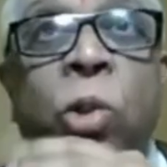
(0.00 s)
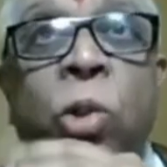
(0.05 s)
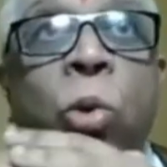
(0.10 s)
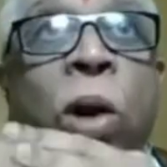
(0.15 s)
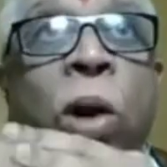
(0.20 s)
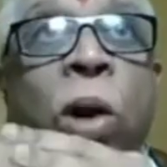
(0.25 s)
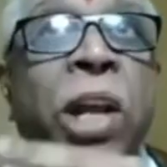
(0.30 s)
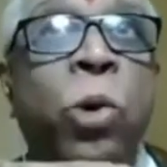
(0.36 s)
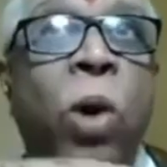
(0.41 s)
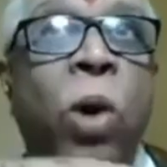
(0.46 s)

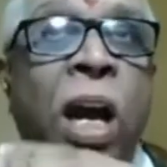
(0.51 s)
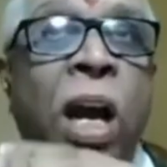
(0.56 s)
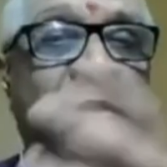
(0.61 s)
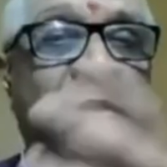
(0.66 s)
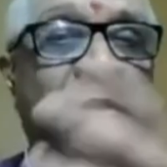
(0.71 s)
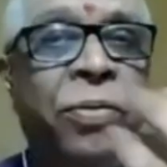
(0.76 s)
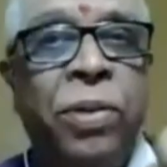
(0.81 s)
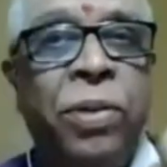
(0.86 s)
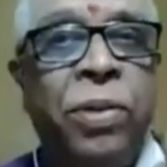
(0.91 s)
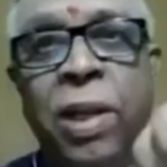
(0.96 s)
today you
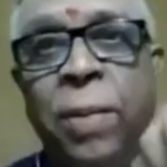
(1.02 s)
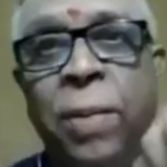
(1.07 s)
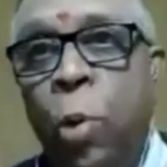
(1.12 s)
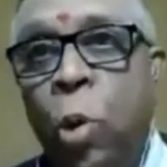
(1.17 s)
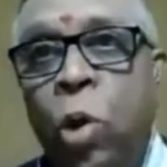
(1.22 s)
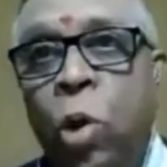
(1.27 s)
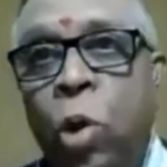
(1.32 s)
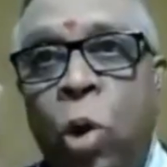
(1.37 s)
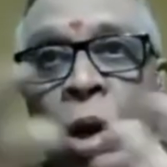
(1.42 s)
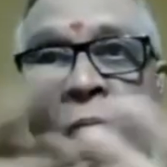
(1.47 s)
have a
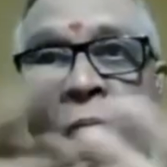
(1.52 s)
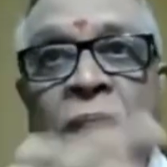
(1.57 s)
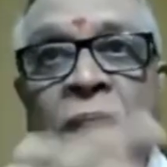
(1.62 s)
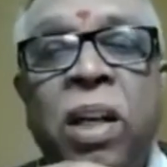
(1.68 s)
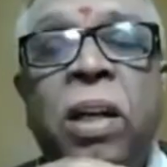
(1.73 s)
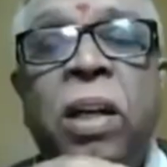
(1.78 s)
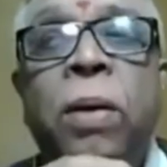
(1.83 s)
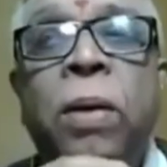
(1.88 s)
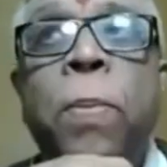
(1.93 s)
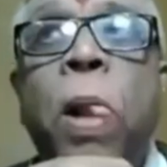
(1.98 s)
book called
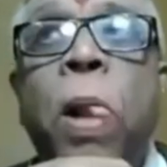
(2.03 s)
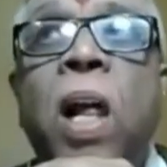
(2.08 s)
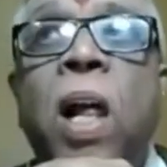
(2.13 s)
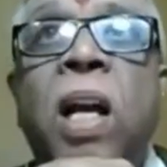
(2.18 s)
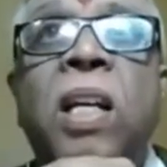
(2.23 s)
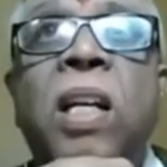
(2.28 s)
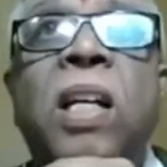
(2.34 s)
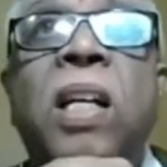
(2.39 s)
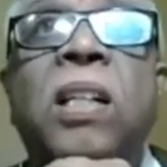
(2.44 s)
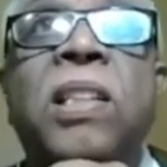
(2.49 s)

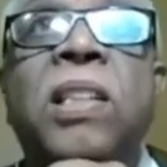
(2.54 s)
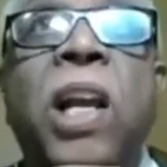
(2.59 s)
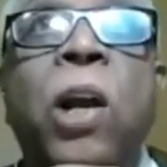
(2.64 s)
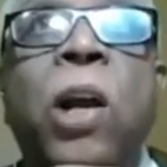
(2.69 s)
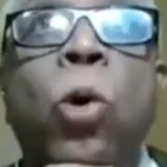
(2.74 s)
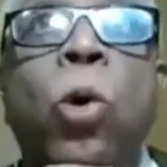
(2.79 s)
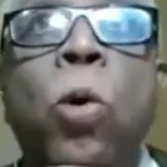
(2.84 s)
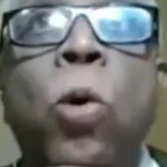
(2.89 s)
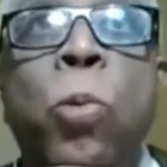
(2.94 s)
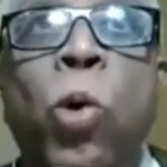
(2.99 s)

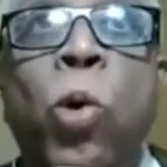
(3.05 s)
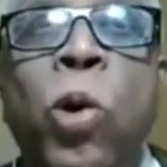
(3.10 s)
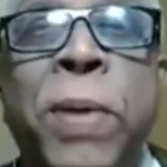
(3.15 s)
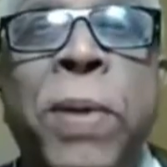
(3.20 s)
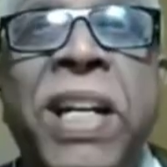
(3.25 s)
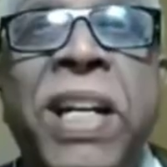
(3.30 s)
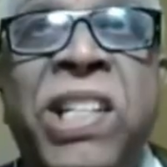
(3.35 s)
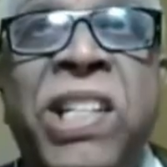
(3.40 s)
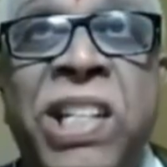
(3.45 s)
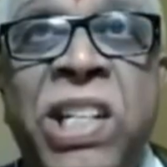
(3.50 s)
say Who Moved
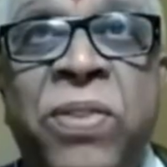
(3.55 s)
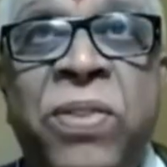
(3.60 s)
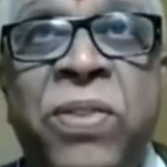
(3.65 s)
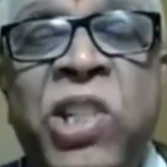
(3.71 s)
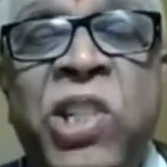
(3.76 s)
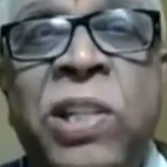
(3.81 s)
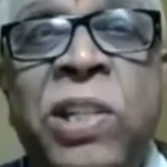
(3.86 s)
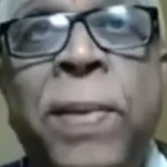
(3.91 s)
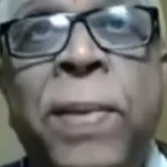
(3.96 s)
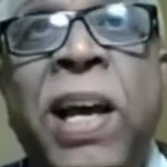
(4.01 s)
My Cheese,
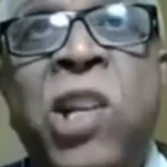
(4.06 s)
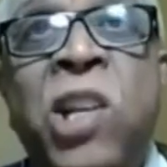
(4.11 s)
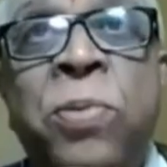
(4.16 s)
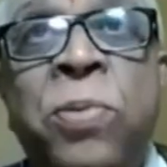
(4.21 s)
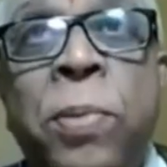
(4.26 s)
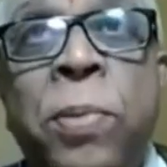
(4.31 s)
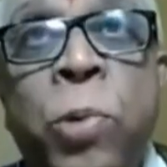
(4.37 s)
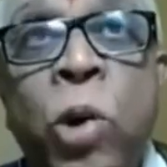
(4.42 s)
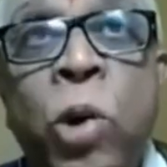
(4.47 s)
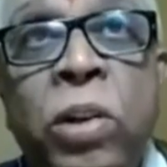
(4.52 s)
which is a
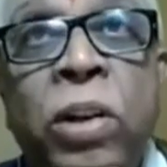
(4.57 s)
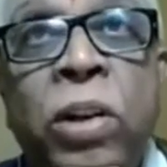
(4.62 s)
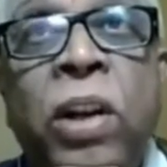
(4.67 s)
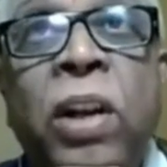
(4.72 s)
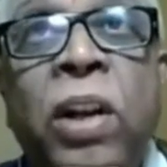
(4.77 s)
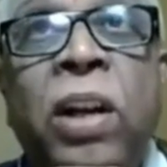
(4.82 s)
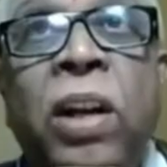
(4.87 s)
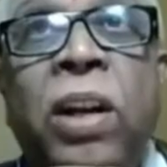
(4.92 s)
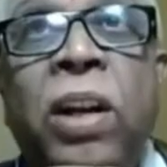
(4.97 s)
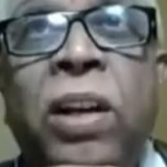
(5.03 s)
management book,
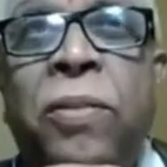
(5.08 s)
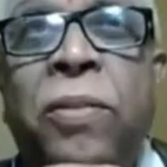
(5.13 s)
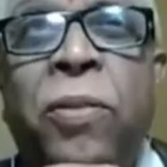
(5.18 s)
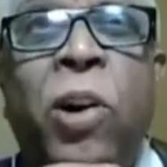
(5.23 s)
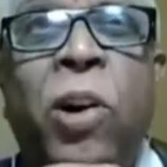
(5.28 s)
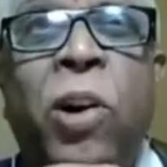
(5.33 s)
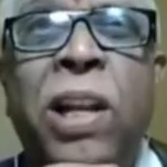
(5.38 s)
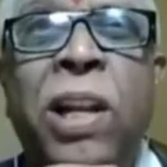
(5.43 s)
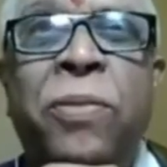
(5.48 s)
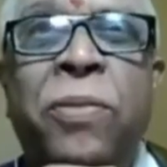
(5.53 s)

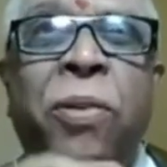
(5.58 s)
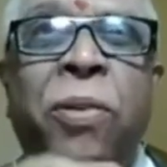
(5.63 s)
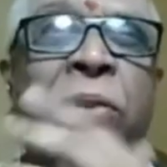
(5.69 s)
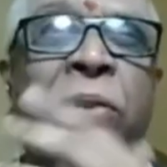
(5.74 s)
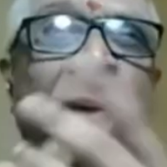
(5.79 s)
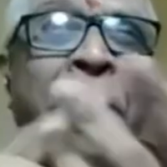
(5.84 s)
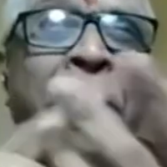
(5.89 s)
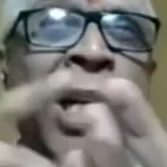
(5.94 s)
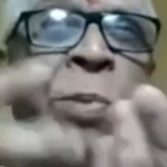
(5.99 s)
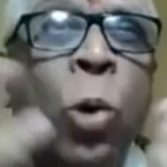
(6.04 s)

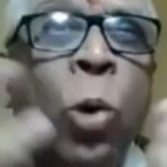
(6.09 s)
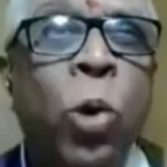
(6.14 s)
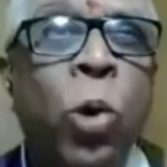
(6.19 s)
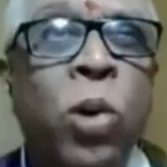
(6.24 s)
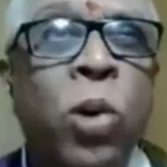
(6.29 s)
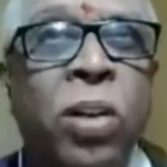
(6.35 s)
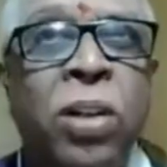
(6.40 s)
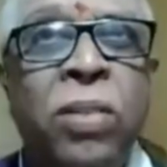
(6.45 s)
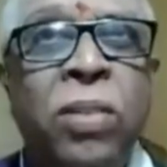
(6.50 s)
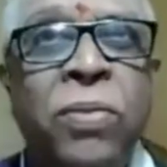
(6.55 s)
40-50 page
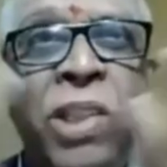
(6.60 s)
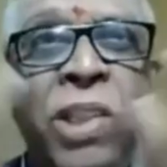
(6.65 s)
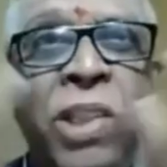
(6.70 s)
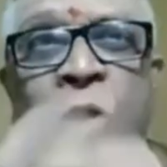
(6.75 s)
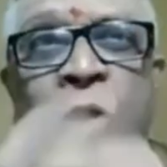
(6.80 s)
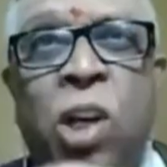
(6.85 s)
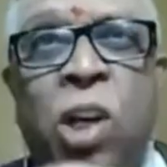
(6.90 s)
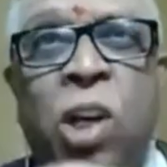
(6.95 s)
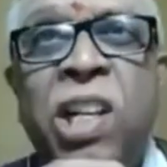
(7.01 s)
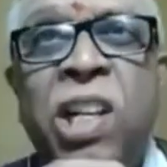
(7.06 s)
book, which
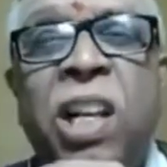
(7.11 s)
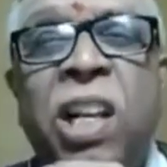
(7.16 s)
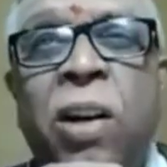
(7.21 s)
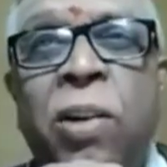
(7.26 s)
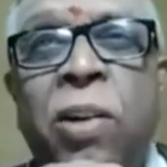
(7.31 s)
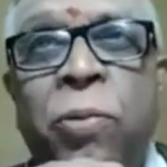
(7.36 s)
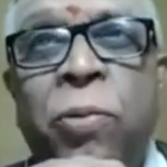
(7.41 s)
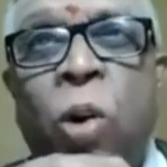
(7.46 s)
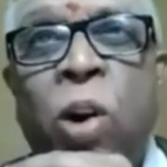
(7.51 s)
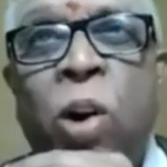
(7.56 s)
is costing
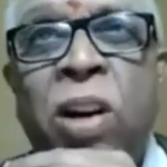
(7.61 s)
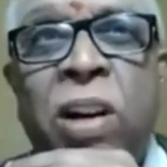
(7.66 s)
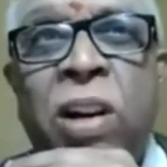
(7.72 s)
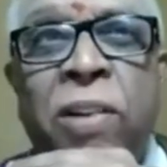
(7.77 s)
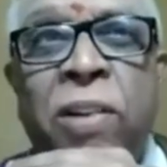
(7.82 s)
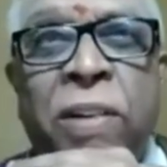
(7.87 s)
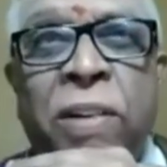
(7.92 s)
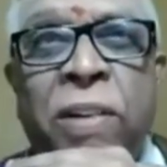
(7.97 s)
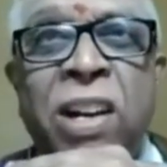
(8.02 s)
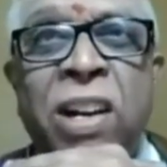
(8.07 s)
around
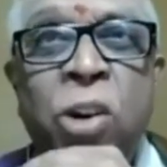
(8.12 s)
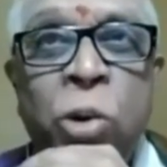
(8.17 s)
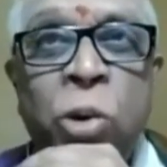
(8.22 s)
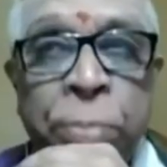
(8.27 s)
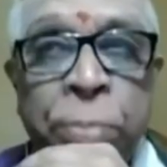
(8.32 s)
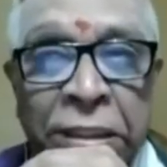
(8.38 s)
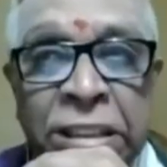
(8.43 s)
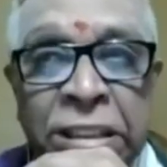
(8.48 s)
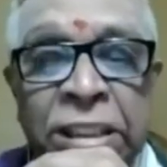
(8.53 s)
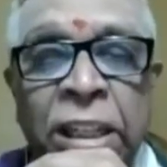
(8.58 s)
400-500
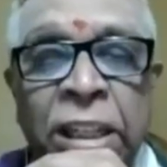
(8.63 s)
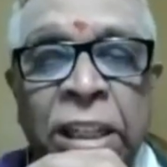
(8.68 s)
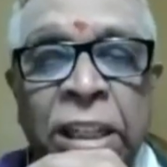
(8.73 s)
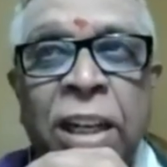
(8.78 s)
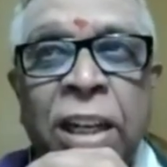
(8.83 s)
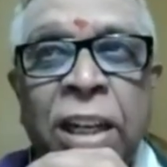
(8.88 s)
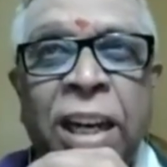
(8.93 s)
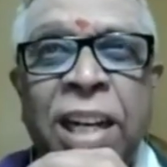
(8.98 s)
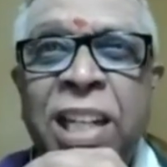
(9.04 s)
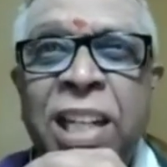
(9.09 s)
rupees,
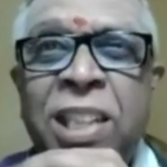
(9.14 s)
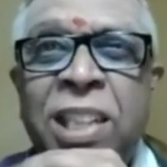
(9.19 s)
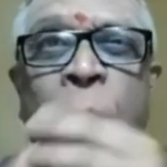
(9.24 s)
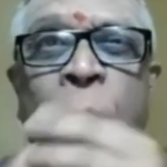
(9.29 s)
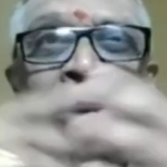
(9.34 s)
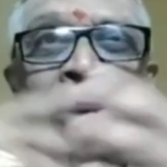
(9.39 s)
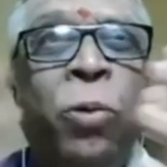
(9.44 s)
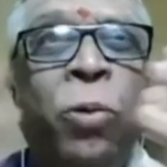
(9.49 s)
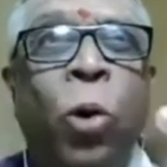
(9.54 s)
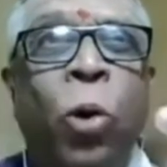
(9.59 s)
right? It's about